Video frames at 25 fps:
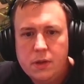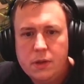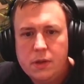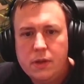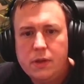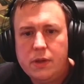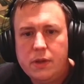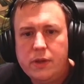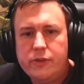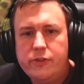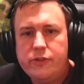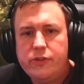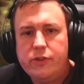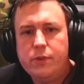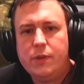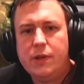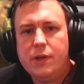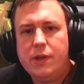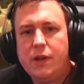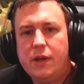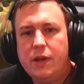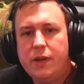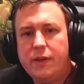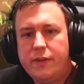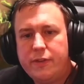Let's do it
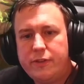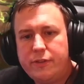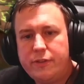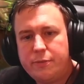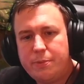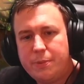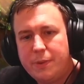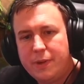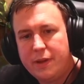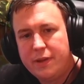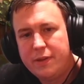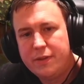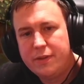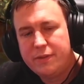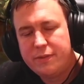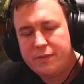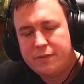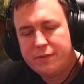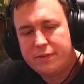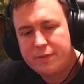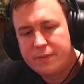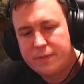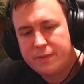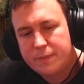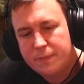like this,
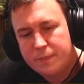please.